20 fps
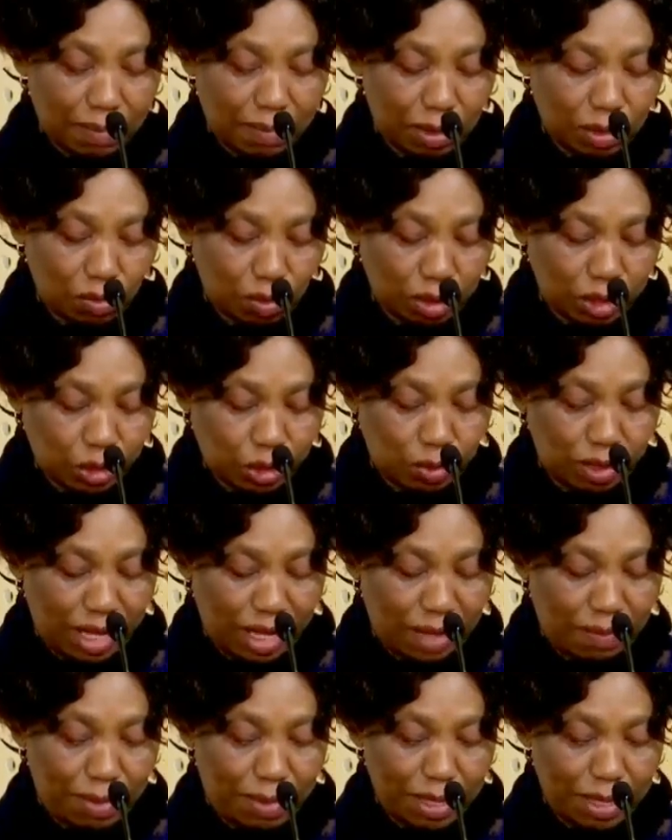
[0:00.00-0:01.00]
about what should
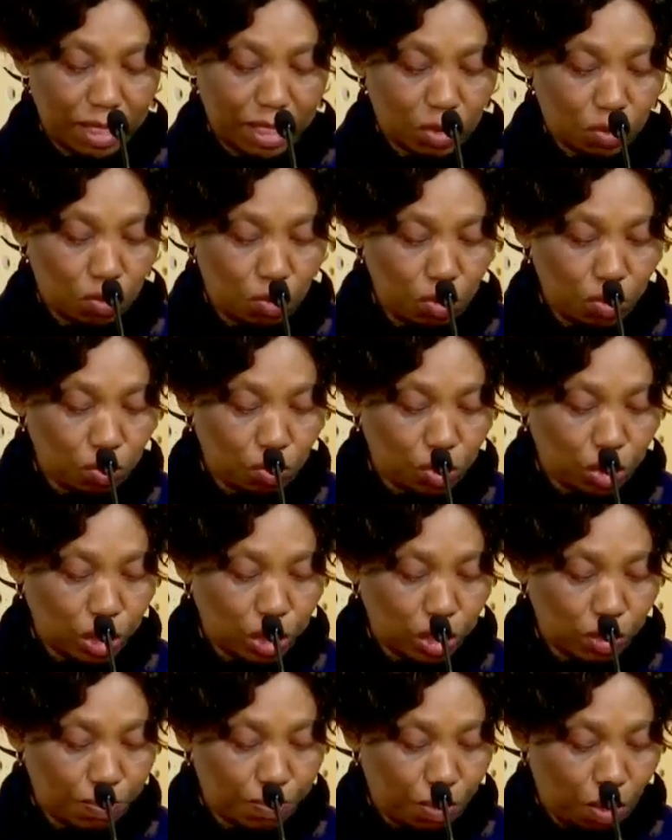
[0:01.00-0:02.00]
happen in the school
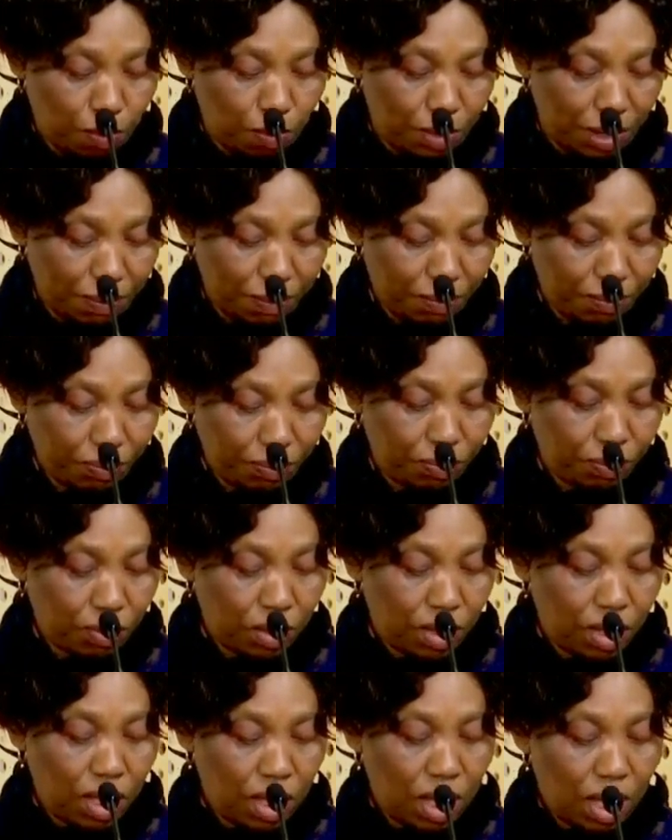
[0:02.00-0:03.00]
nutrition program,
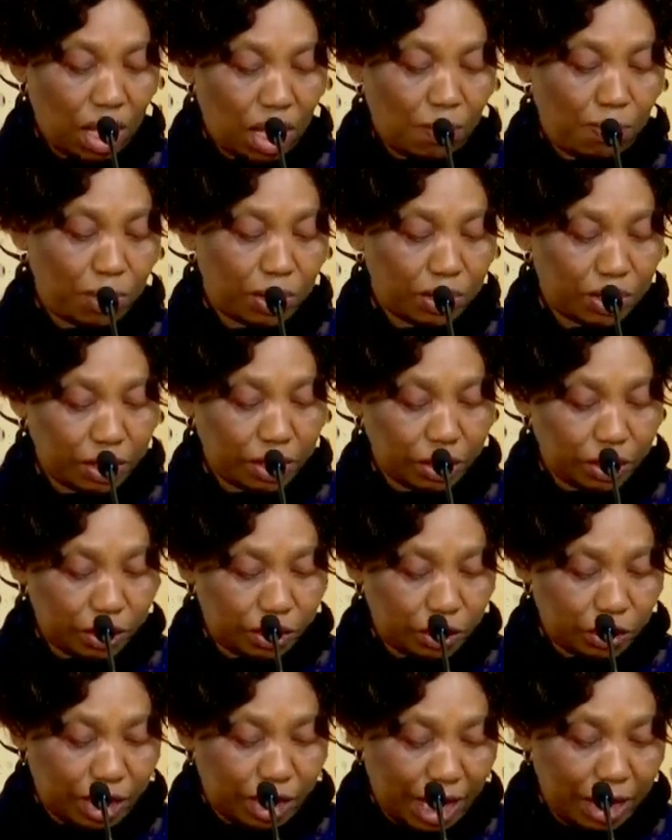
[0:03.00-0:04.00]
about the
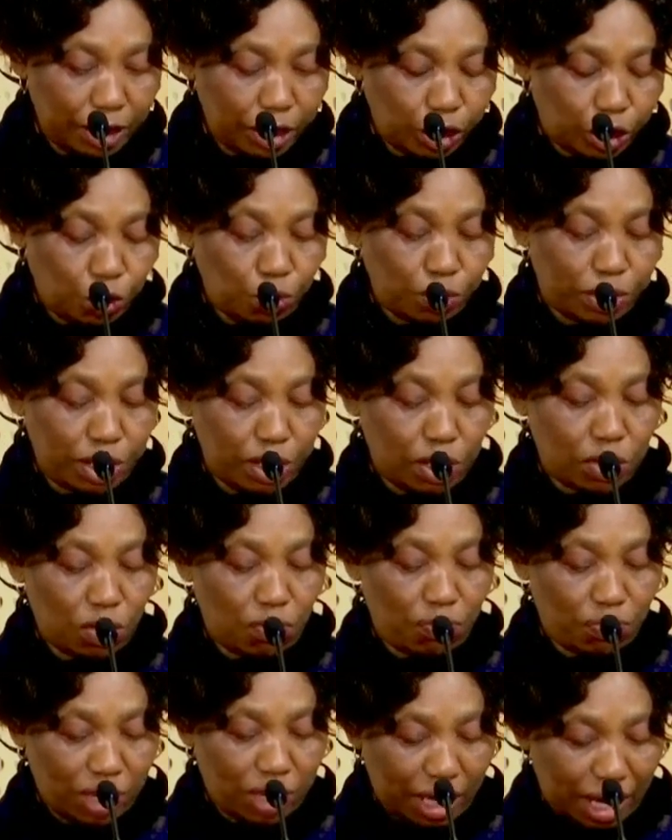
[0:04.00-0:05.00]
daily duties
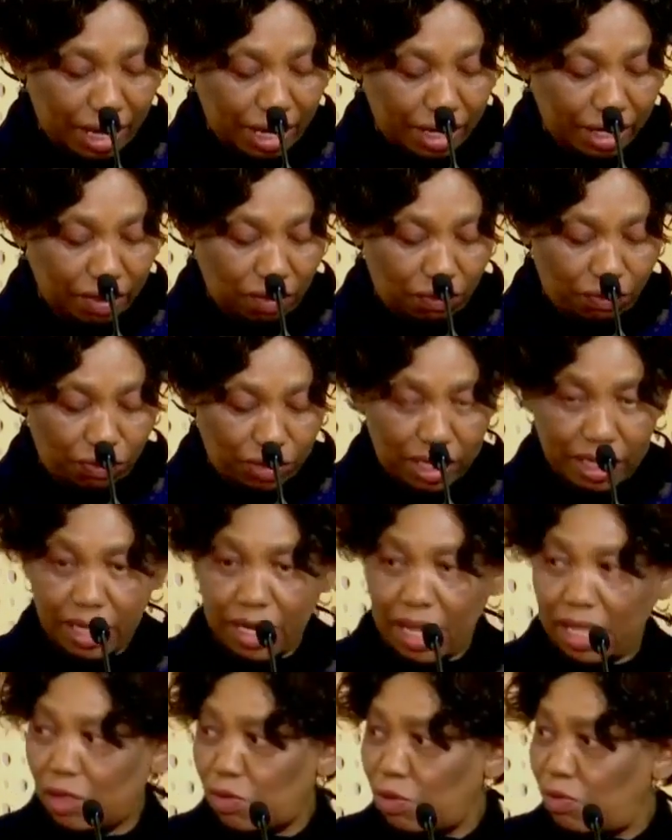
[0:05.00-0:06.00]
of
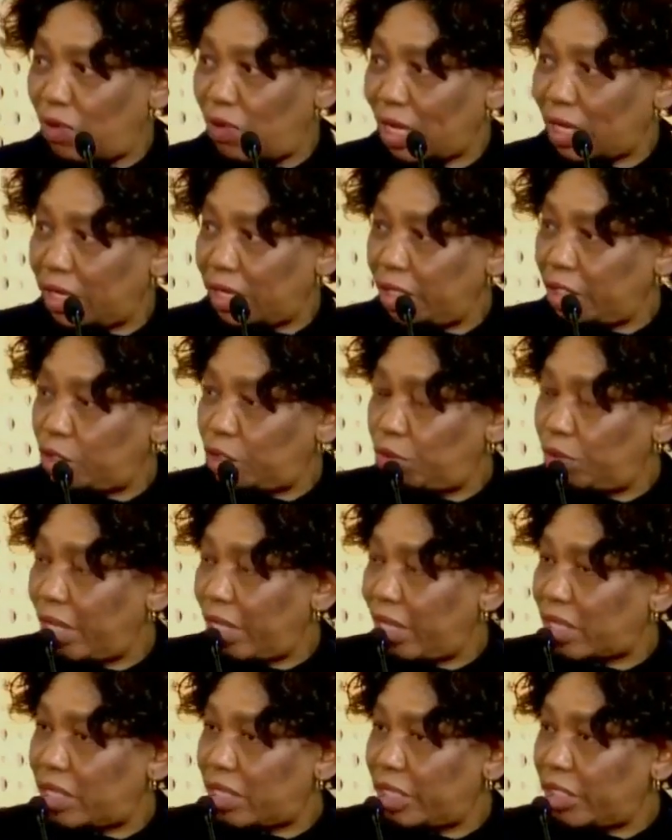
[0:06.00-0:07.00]
cleaners. We've agreed to the
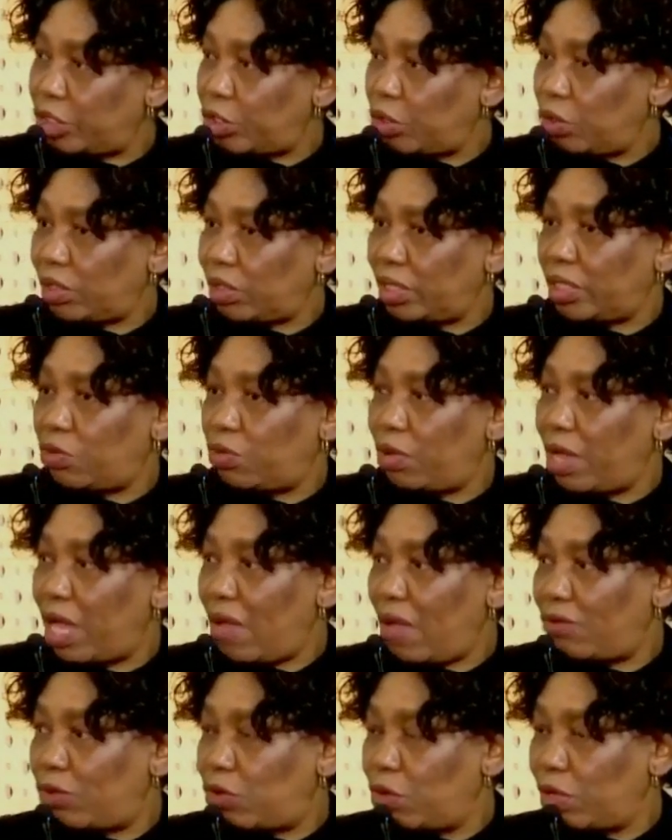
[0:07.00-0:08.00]
SNET joke that we
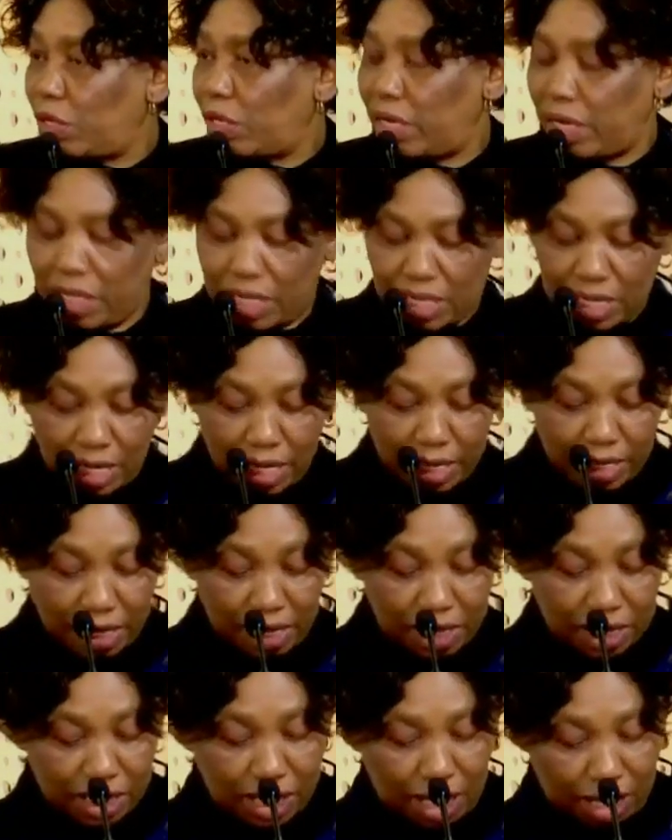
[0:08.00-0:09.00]
have to increase
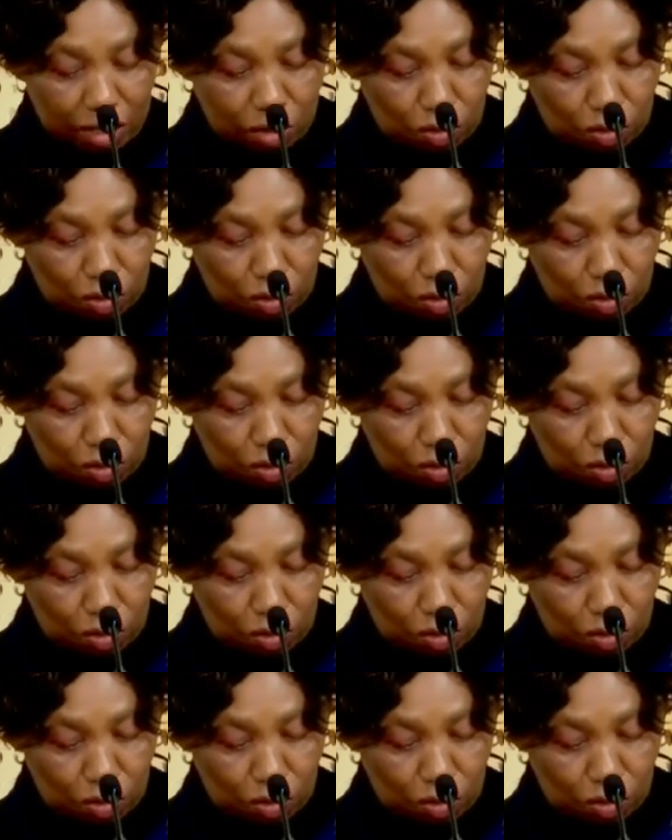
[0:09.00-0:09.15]
cleaners in our